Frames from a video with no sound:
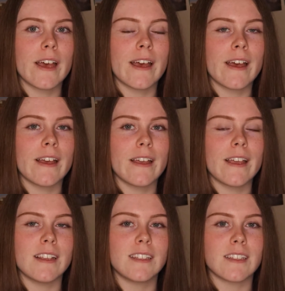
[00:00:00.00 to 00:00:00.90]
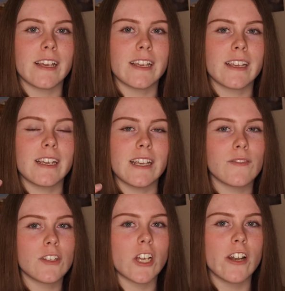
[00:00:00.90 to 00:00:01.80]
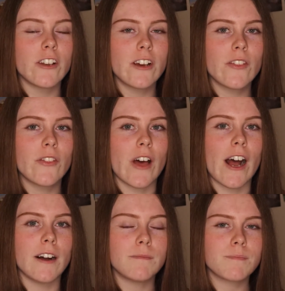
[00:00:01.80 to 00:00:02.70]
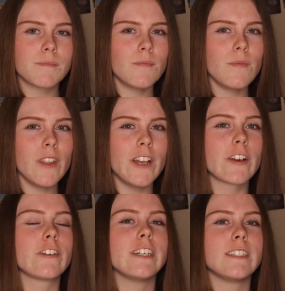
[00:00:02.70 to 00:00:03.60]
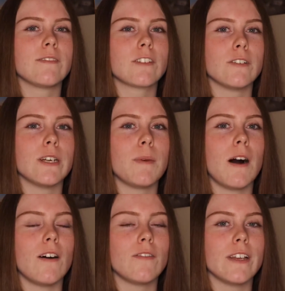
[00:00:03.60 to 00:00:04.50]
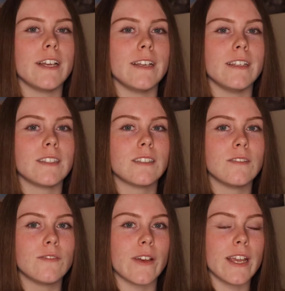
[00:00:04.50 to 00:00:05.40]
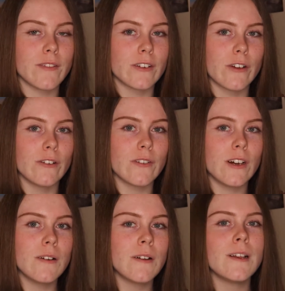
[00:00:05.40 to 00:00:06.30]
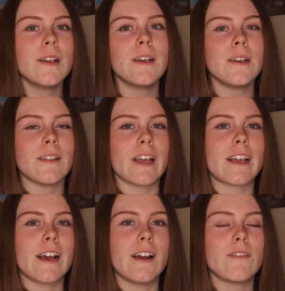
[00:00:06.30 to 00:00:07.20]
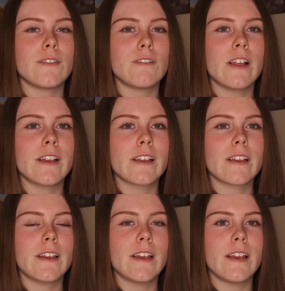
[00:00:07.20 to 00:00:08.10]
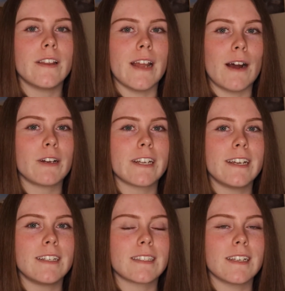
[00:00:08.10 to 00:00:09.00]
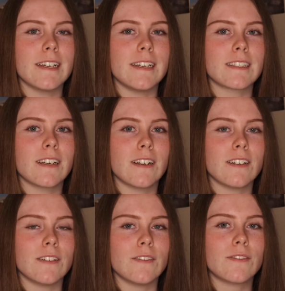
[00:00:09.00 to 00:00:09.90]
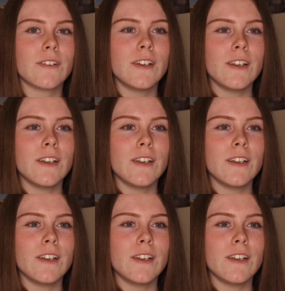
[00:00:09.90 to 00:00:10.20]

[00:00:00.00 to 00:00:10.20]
there is like either gender that a creative career path is favored over. Like I feel like nowadays it's kind of